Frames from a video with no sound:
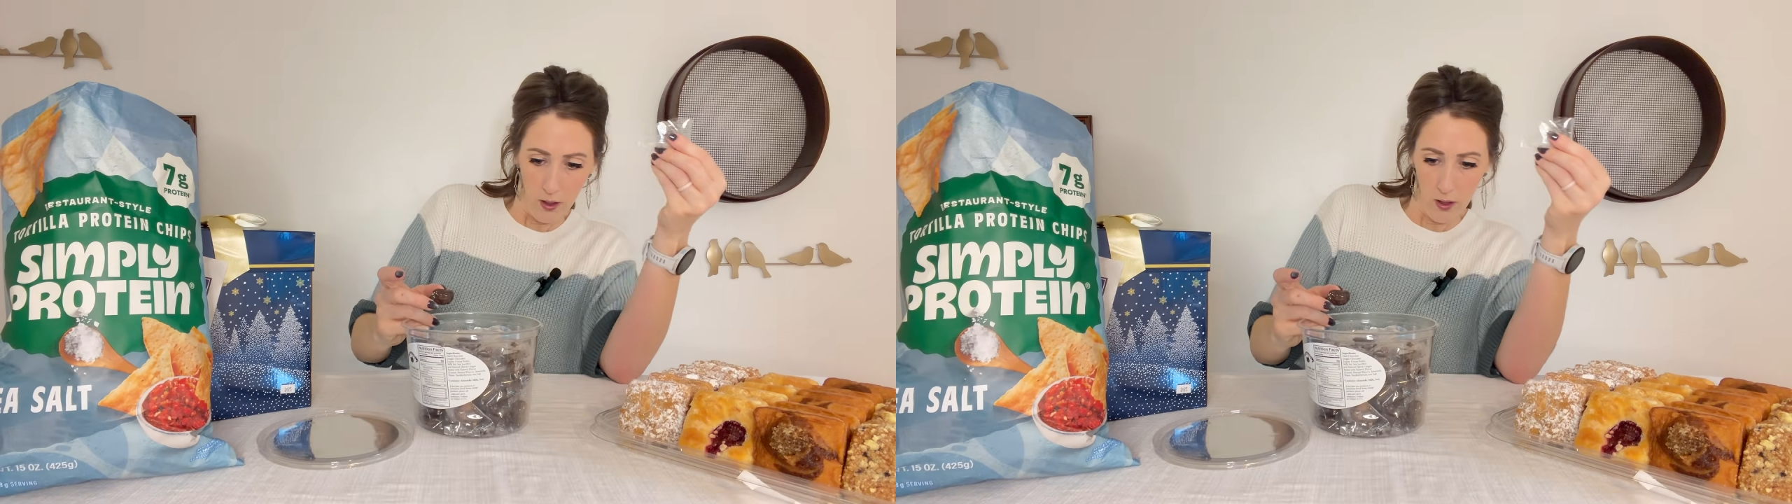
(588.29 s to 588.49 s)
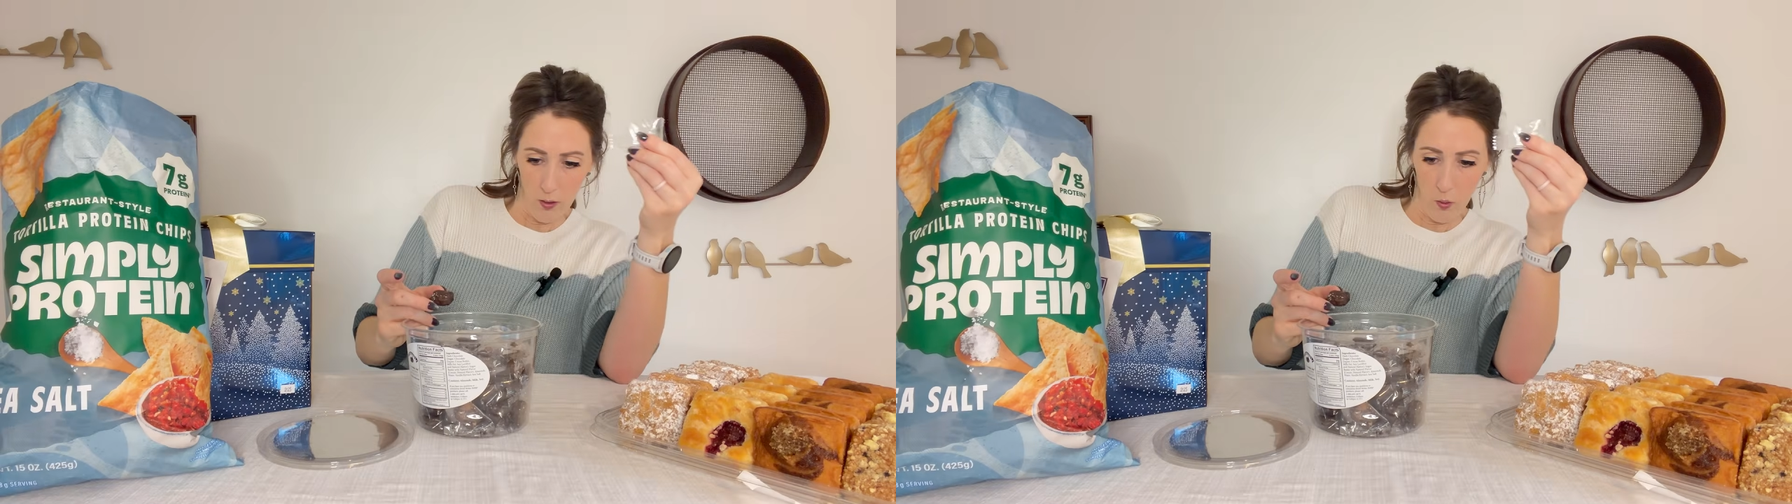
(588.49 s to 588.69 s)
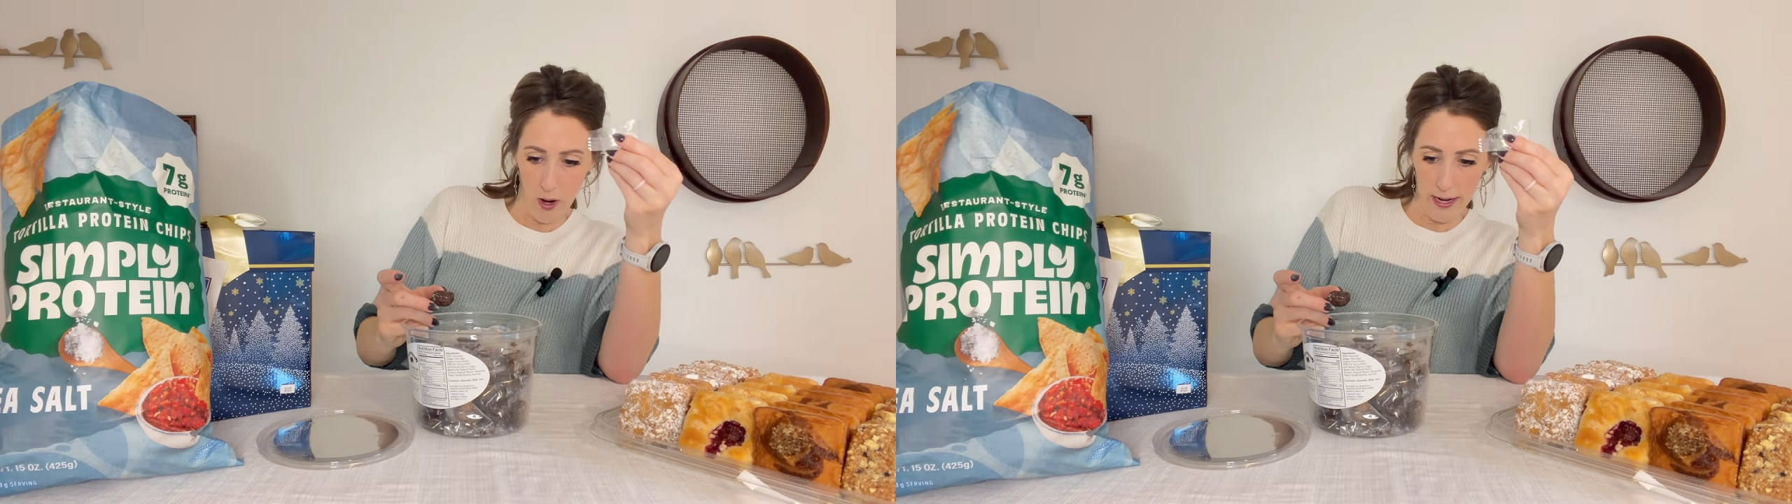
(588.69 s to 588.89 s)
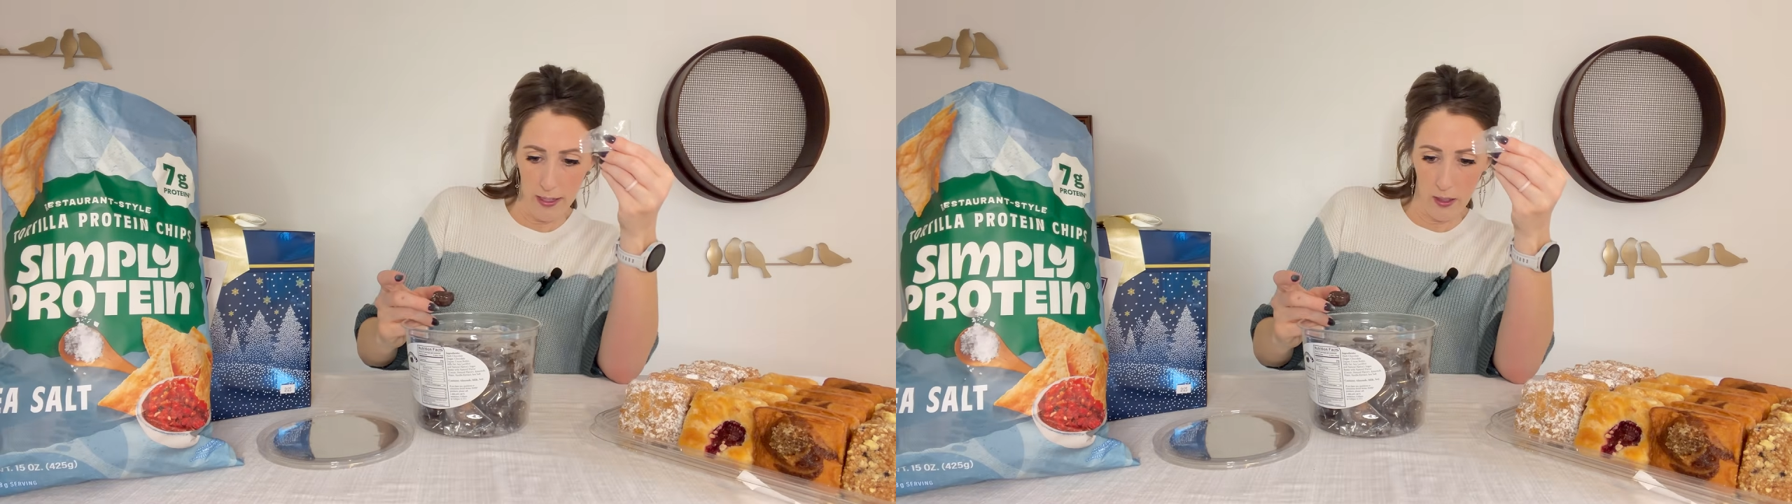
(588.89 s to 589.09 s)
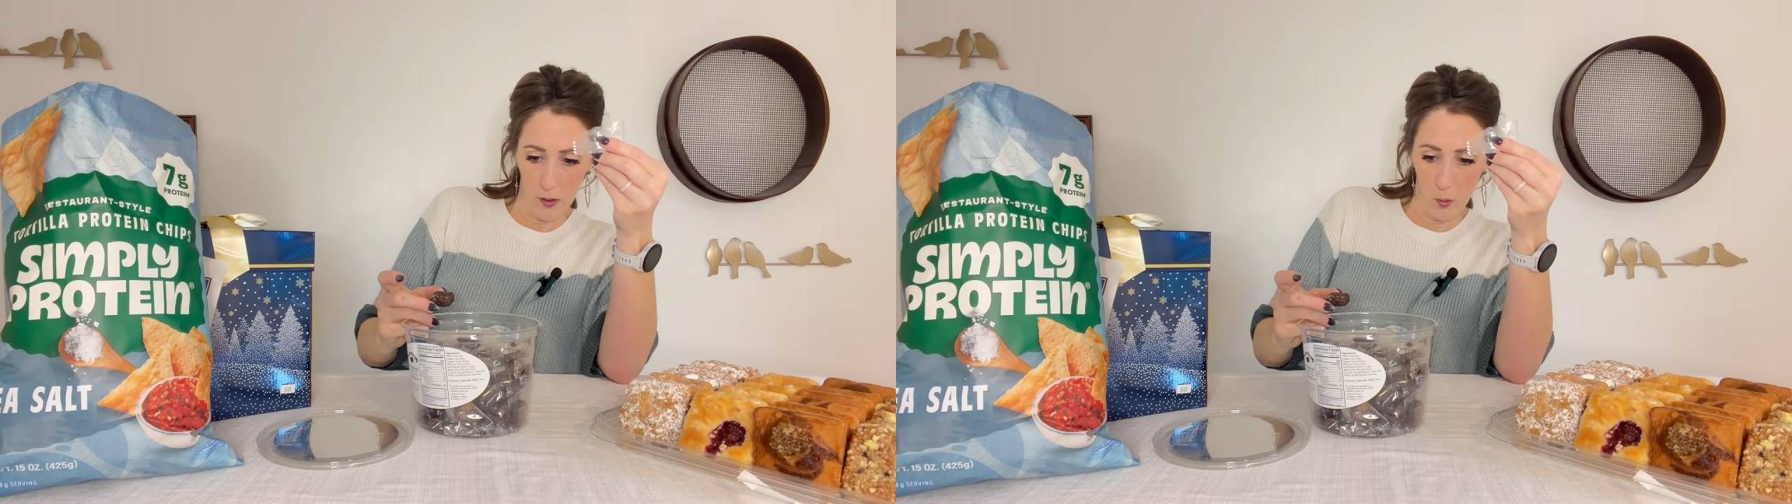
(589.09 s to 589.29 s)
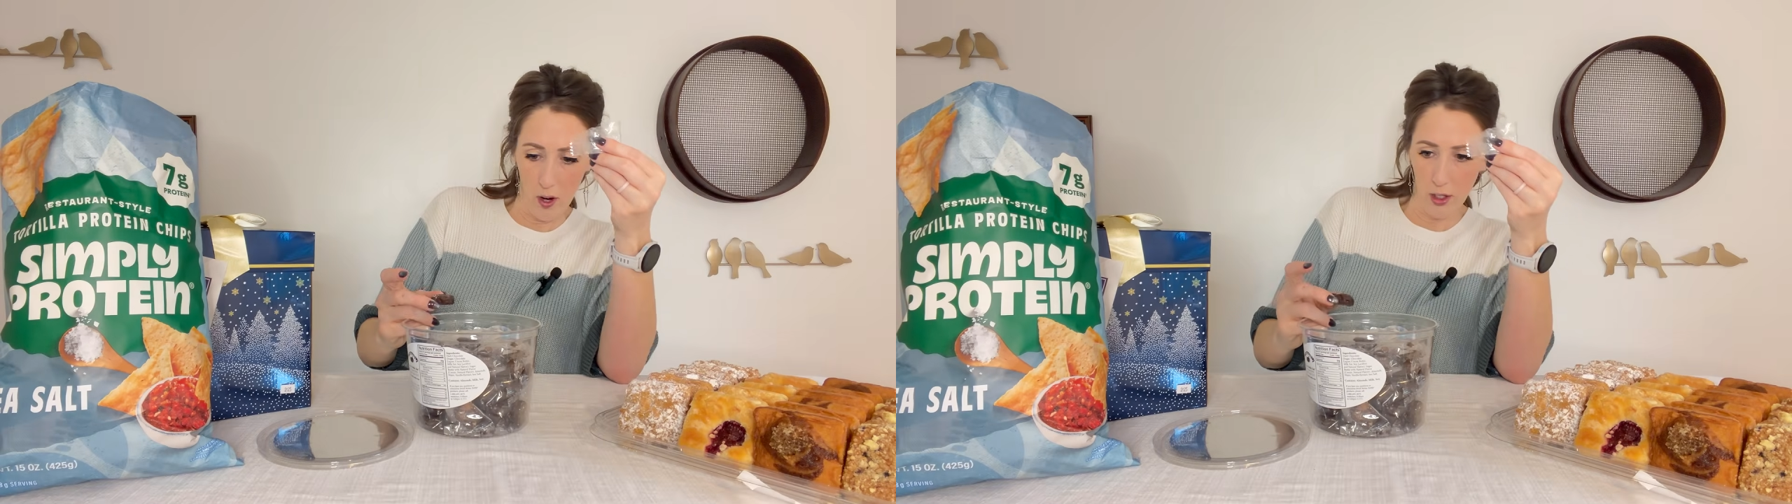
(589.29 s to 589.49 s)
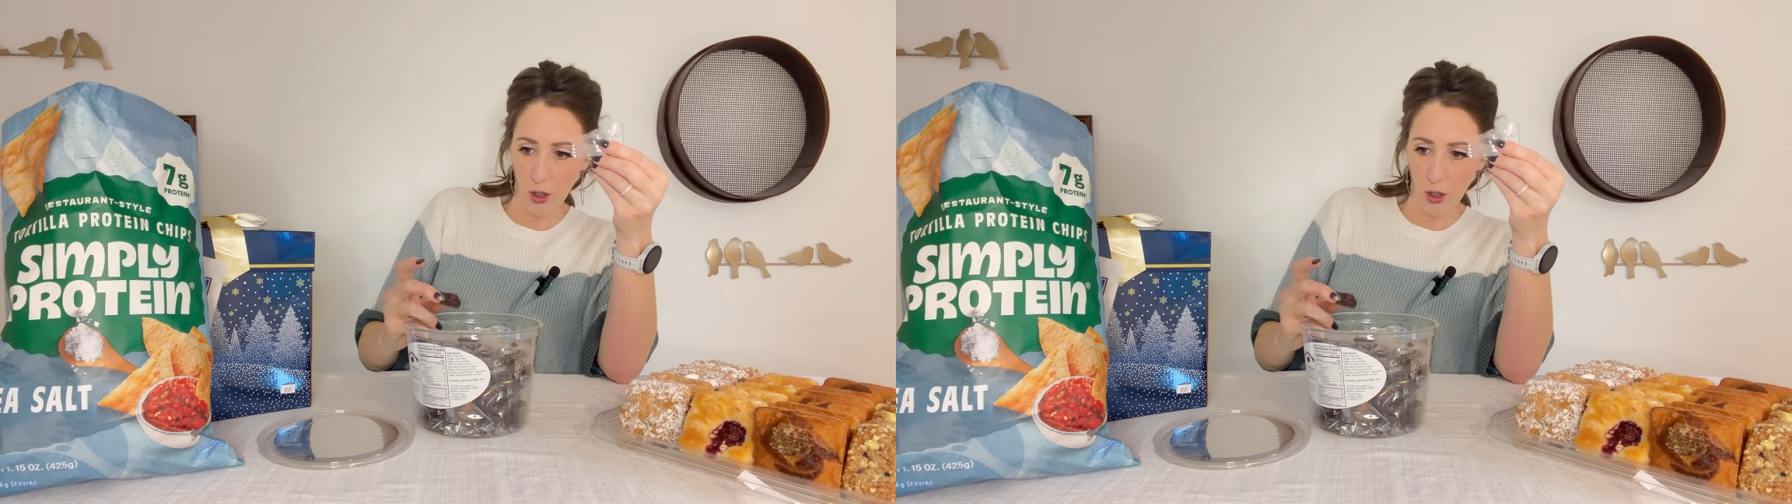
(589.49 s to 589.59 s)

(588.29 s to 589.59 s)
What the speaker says: white is what?